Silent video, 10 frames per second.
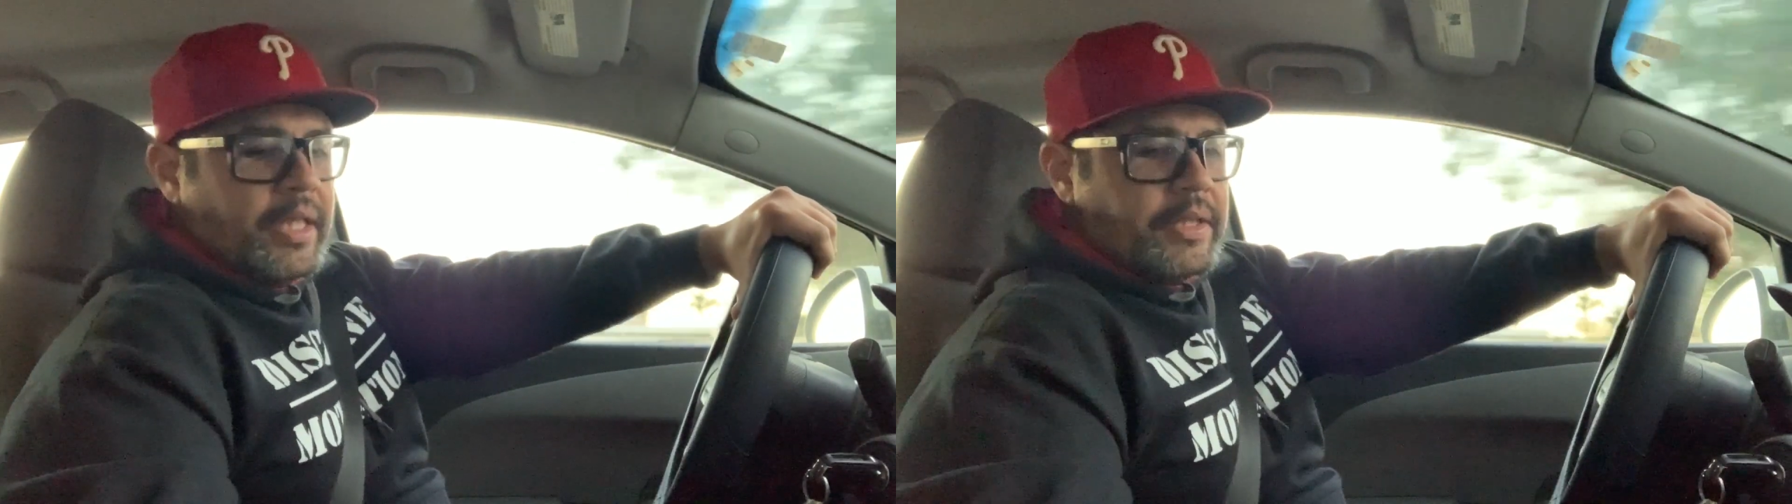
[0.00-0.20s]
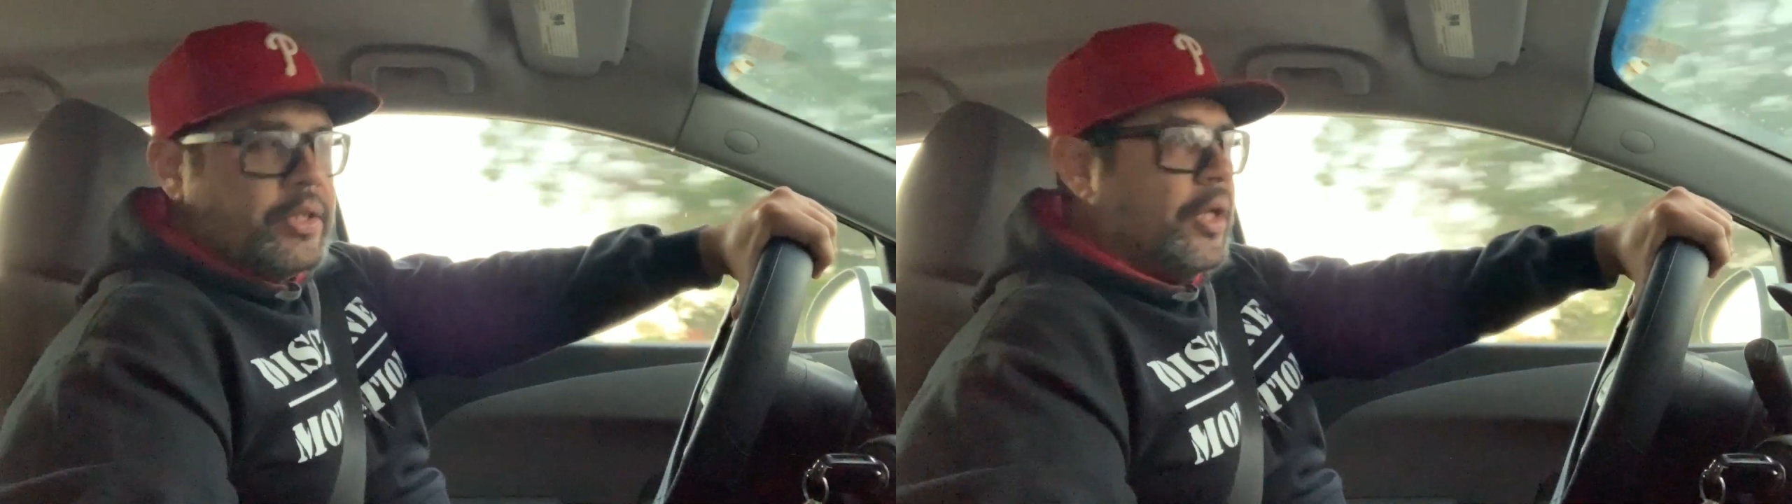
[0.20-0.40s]

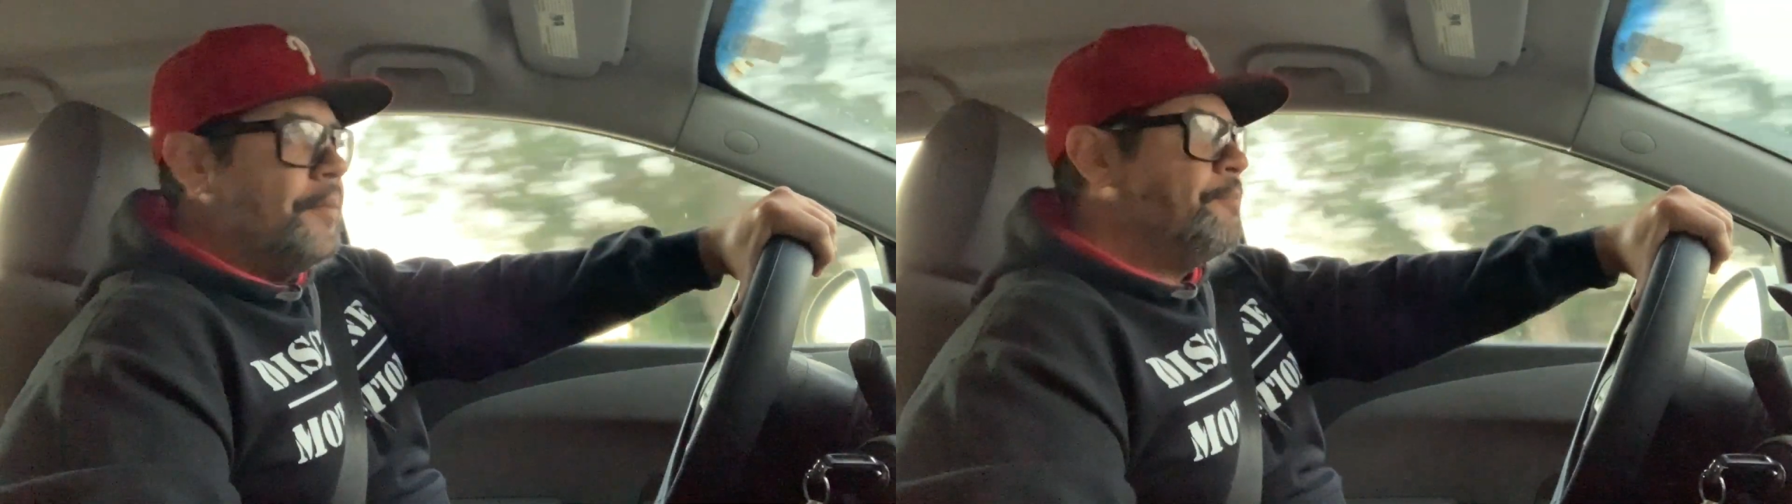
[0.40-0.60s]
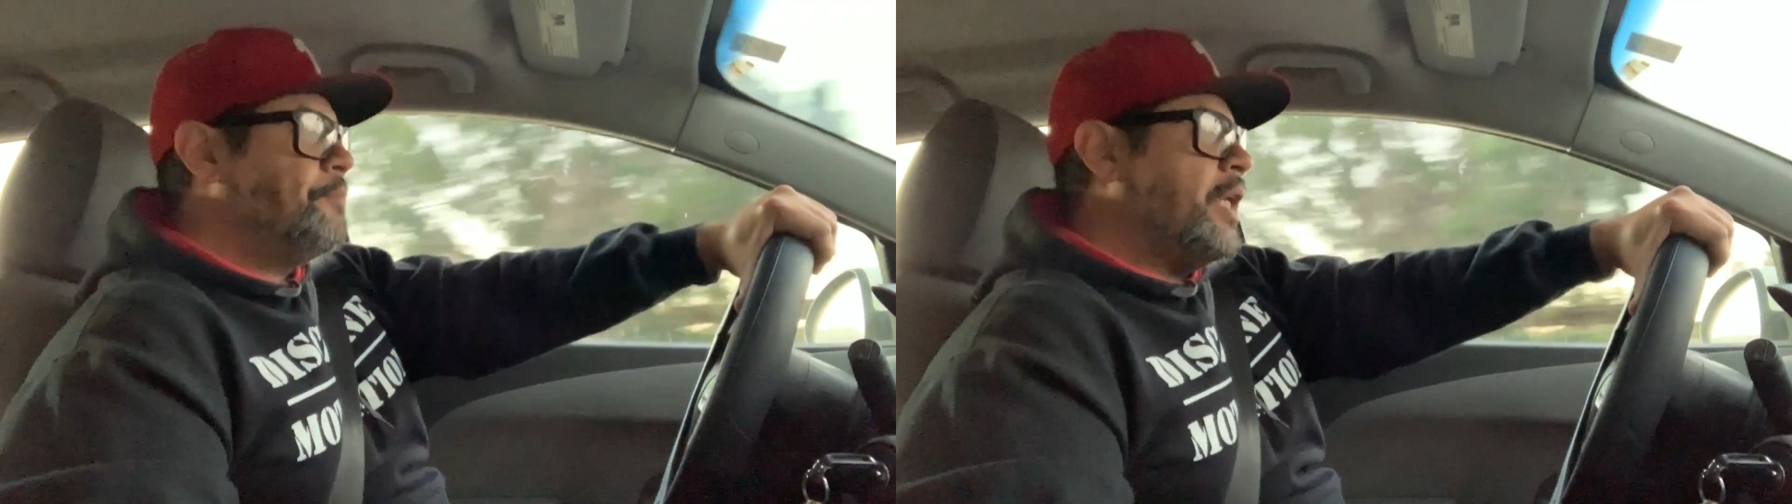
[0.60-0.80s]

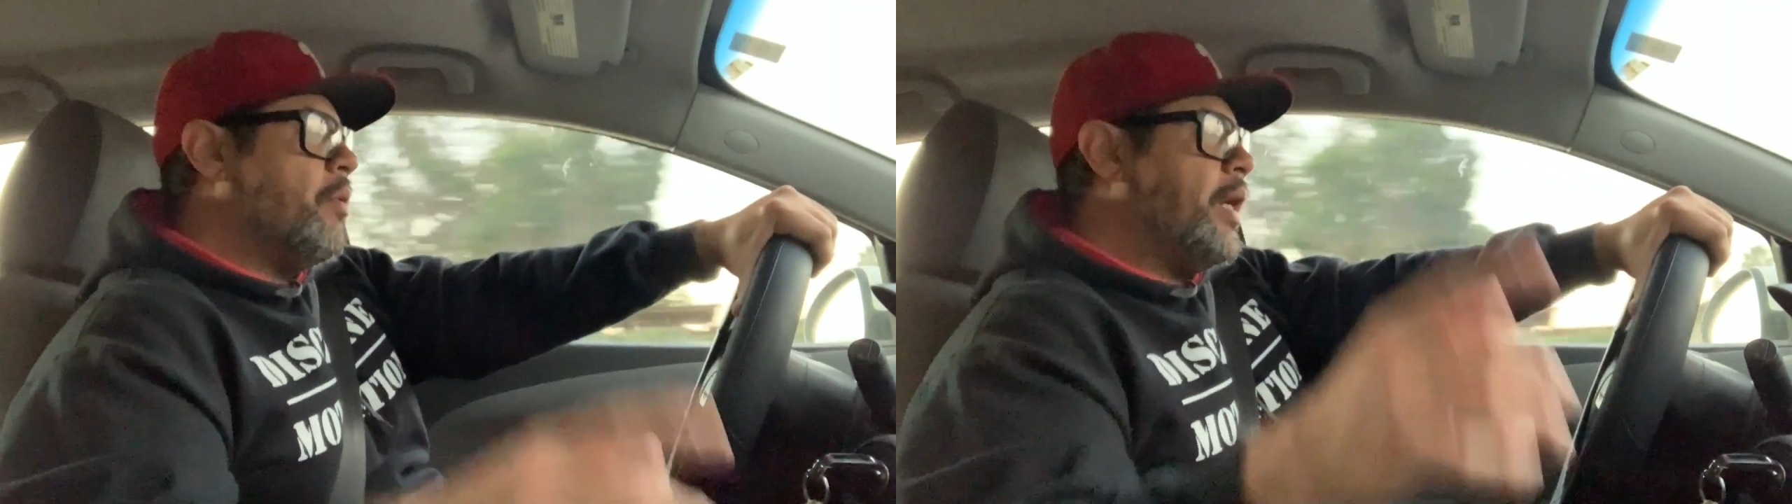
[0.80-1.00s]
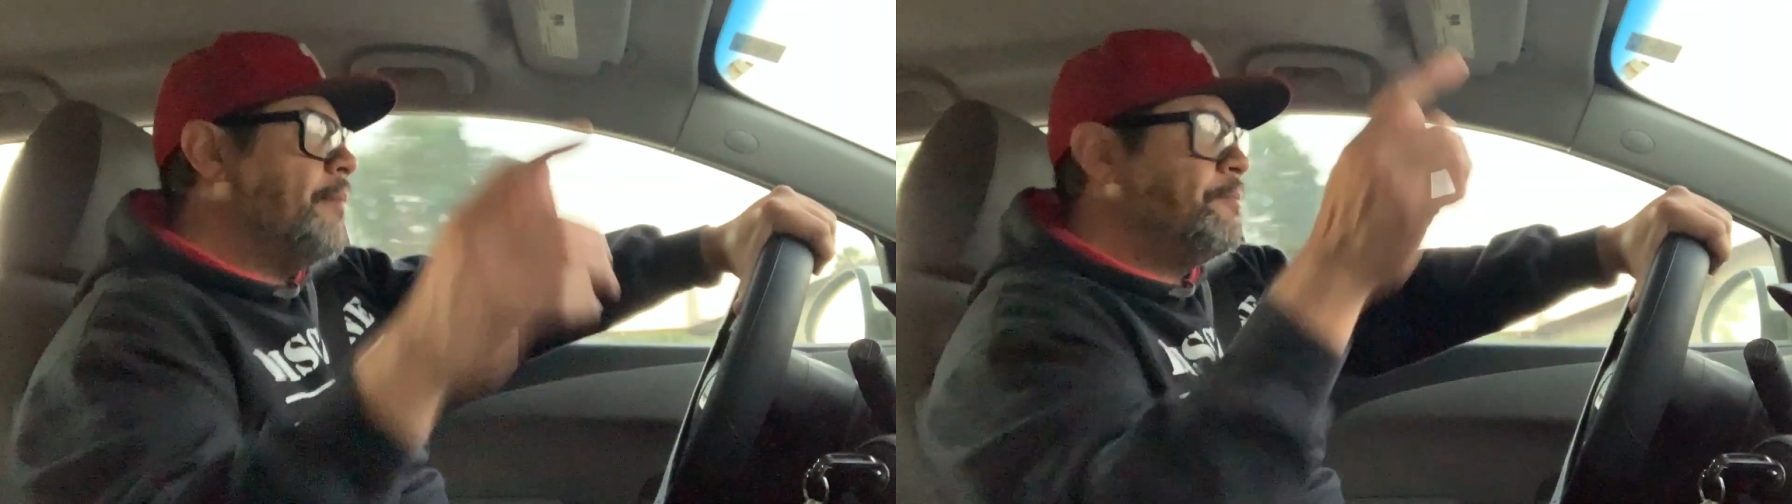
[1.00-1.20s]
So
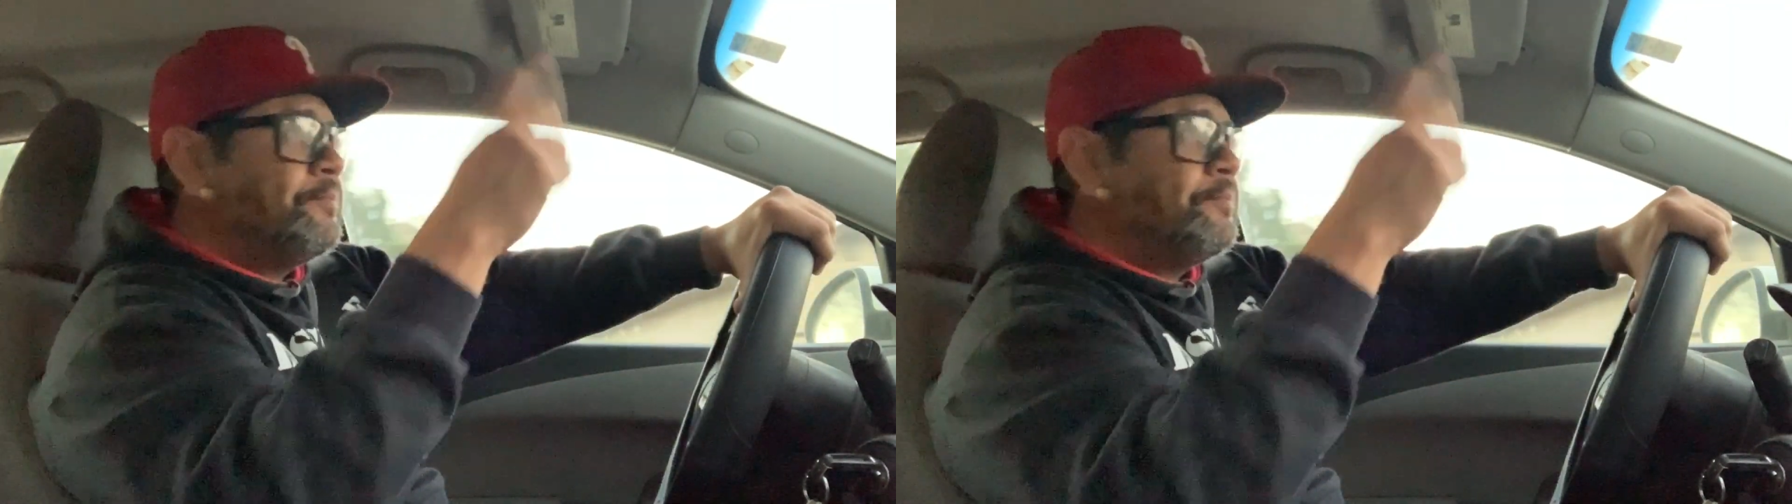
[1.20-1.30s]
anyway,